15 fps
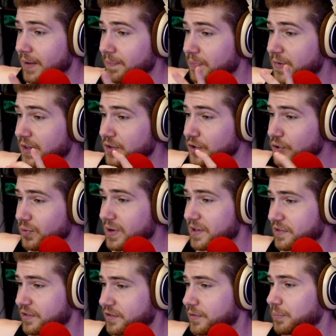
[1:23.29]
the
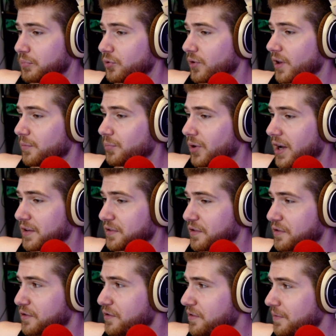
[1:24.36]
newest supported
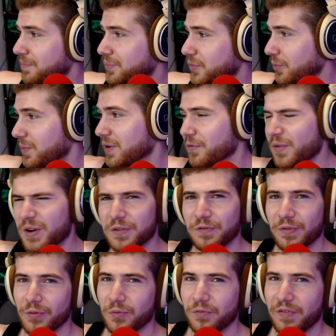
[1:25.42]
processors they're being very
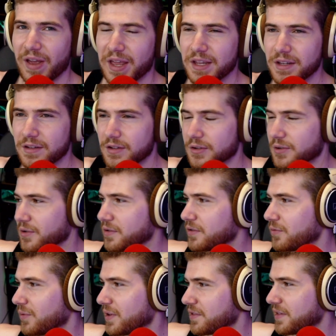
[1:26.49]
vague you know
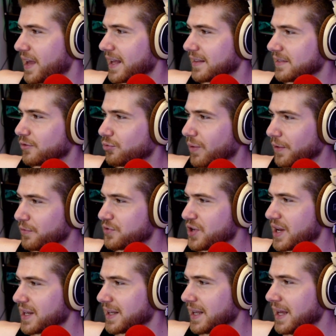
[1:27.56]
so what's that 12
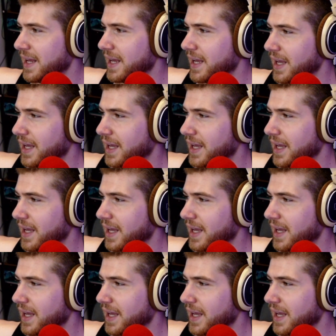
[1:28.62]
gen